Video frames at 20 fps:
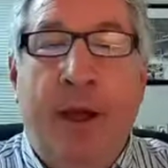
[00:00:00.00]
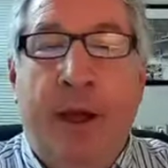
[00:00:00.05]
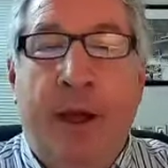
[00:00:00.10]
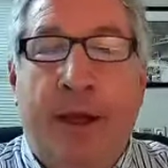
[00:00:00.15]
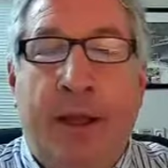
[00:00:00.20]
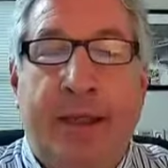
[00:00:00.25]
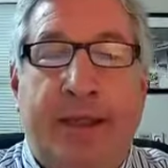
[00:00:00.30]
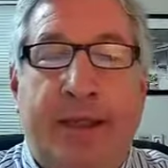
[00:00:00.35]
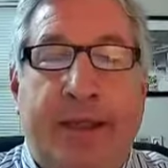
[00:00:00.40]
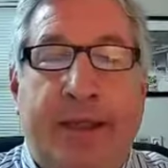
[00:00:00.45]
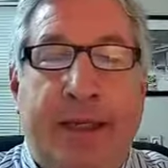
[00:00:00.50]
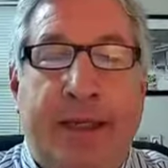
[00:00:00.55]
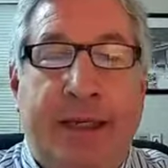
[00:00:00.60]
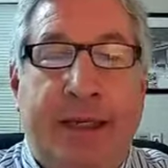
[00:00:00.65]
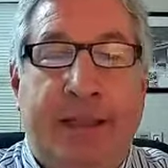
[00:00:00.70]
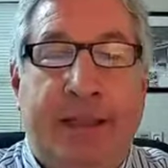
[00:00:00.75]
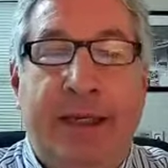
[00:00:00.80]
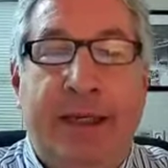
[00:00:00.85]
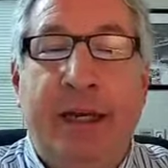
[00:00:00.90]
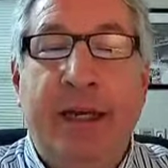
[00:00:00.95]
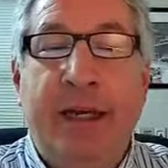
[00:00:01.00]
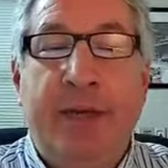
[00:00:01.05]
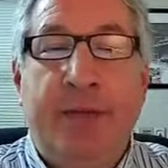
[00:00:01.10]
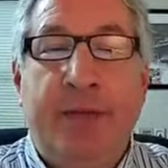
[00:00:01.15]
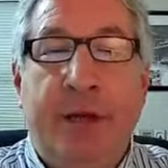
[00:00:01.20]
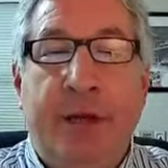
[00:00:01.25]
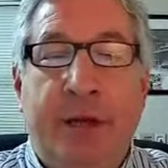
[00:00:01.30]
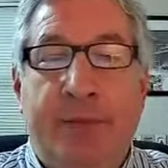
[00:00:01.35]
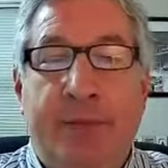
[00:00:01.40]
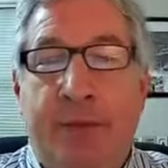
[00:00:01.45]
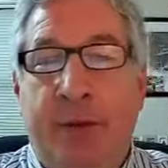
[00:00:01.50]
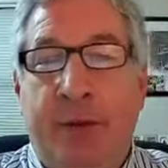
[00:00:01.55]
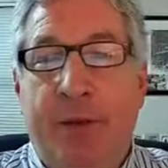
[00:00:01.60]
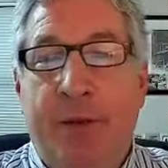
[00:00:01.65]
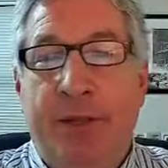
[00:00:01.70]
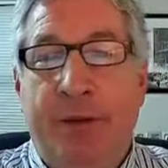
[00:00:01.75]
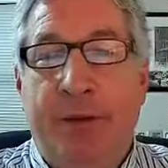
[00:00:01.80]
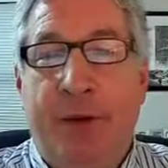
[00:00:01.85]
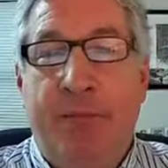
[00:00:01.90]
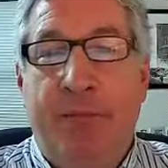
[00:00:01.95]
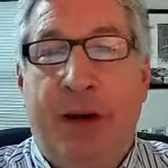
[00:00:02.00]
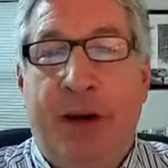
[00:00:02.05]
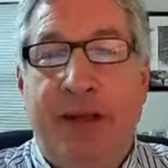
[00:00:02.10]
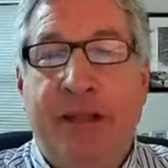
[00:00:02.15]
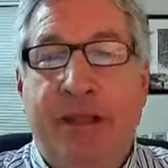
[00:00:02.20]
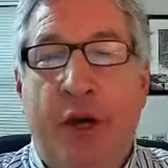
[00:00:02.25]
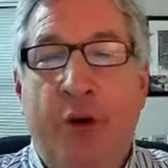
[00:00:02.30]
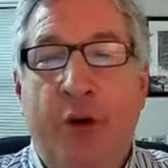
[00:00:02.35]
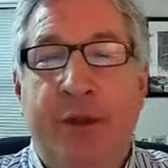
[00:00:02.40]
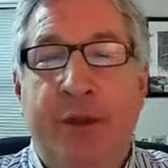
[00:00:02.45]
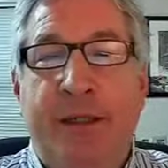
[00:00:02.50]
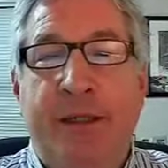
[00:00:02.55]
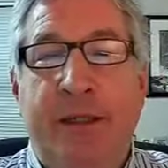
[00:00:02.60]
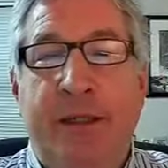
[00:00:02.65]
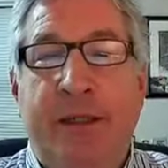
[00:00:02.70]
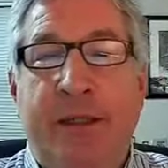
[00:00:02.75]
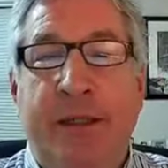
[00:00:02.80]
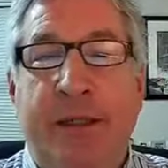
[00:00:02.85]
Let's see, the second experiment is about mitosis,